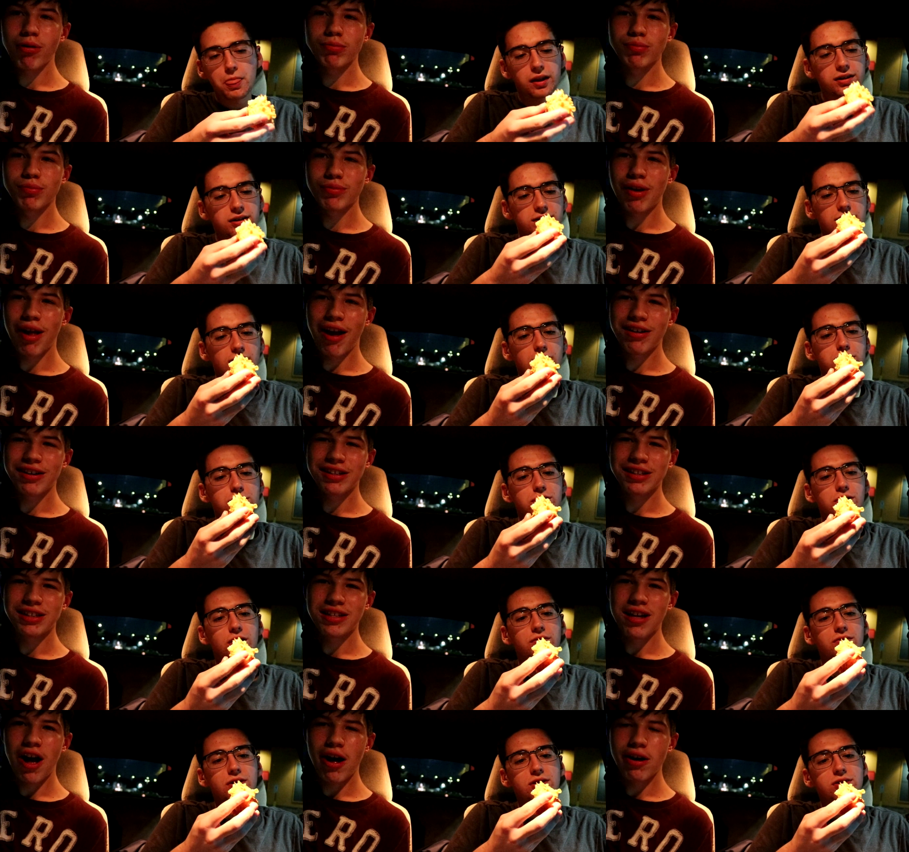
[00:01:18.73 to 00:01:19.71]
Speaker 1: The texture
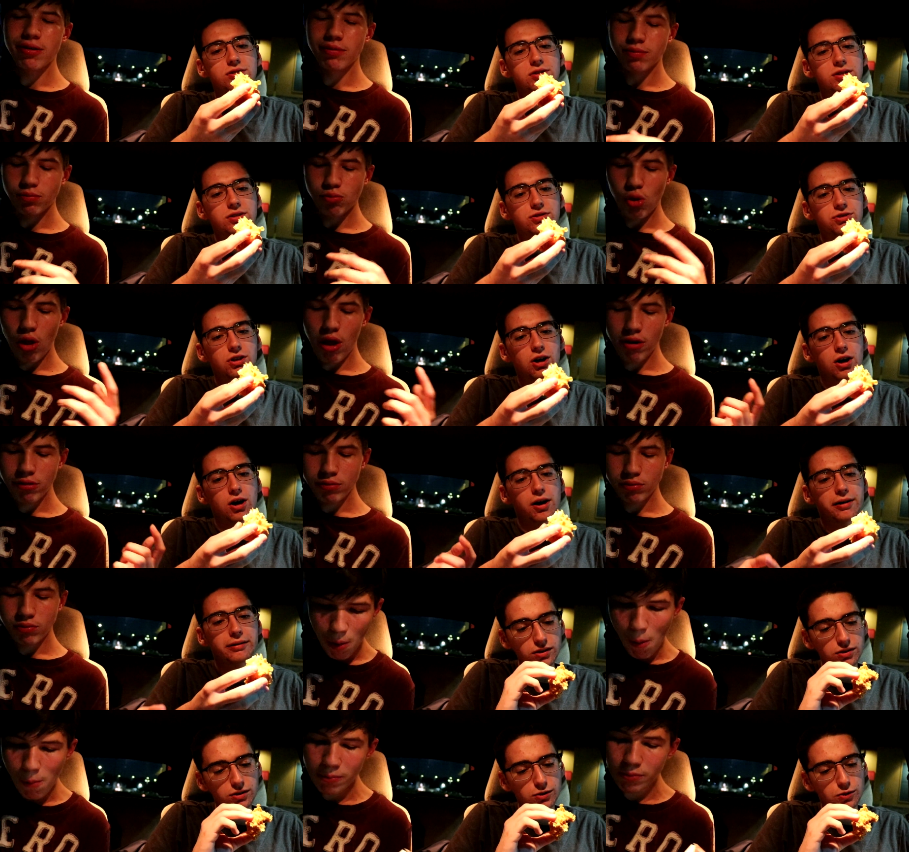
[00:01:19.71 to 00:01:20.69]
of this is
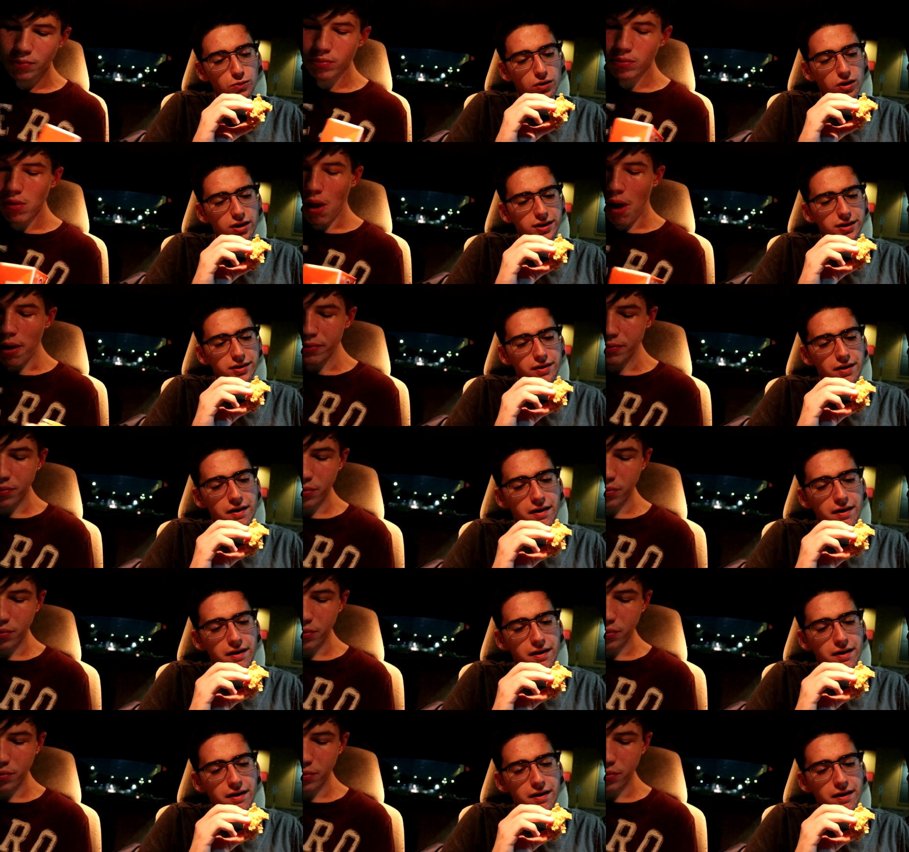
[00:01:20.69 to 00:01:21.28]
quite...